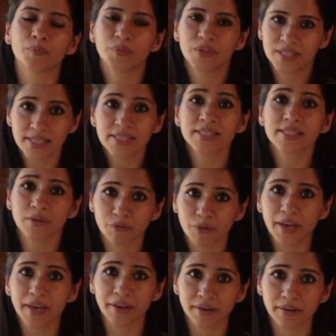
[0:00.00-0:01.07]
sits
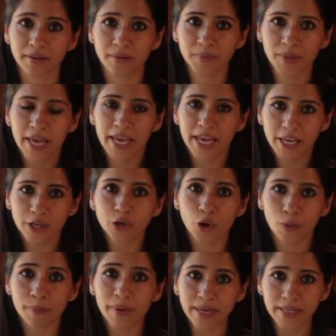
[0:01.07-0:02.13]
somewhere here in
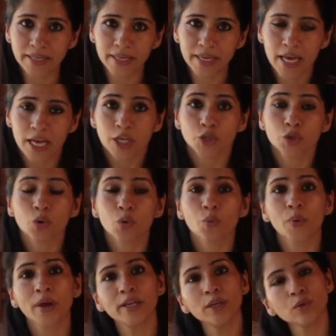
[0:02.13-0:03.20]
your belly. So
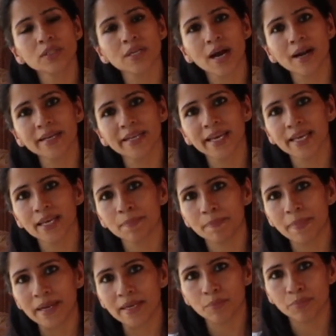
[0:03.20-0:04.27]
when you start taking
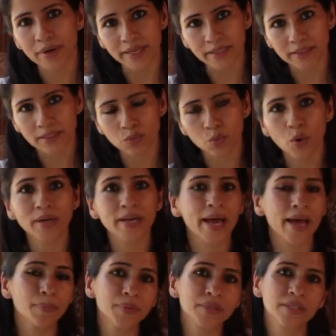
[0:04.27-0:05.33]
belly breaths, what
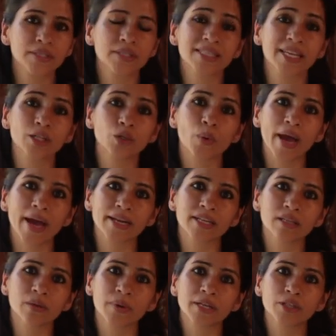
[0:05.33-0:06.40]
happens is that you
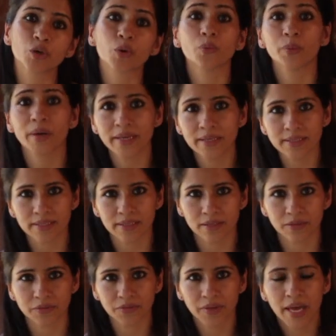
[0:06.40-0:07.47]
activate your vagus
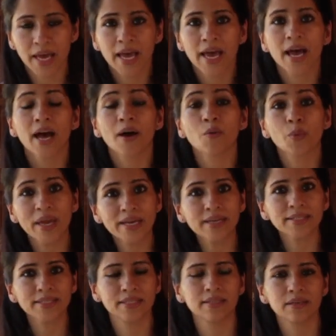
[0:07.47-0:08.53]
nerve.
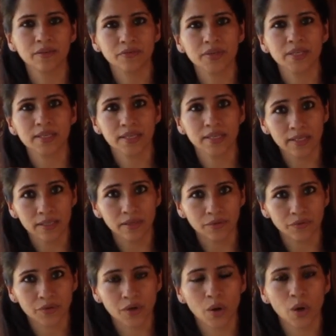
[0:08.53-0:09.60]
Vagus nerve is a
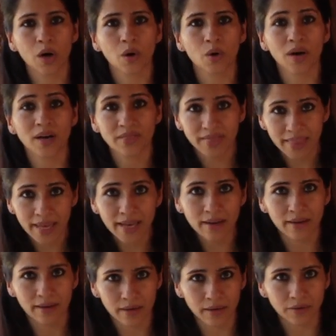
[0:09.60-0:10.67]
nerve, a thick
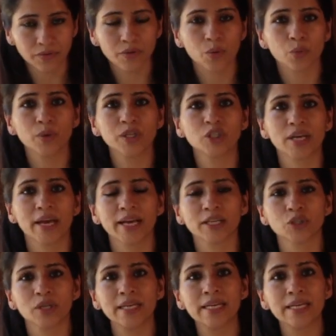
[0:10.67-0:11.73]
nerve, which
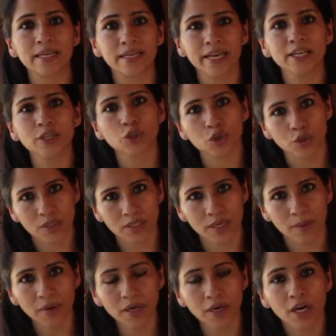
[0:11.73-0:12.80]
actually connects your
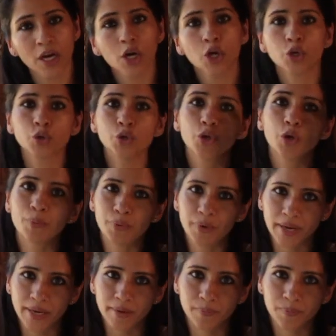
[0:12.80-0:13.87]
stomach to your
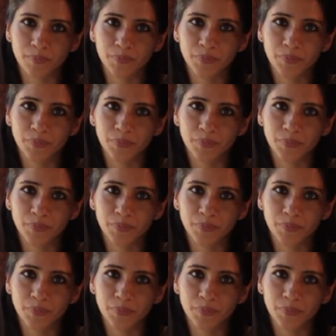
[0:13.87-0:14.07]
brain.